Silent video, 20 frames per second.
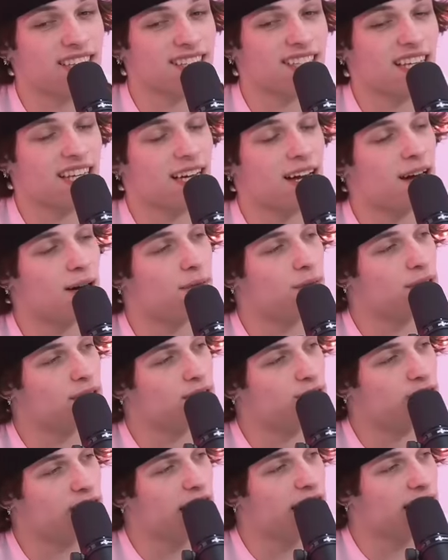it's a
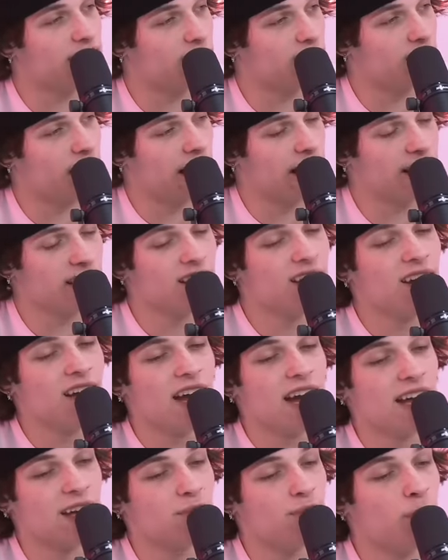um date, right?
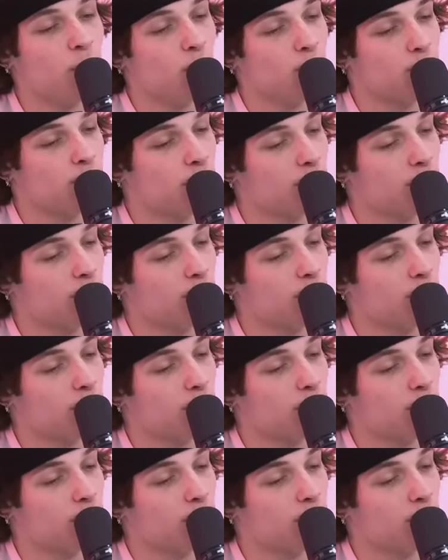And both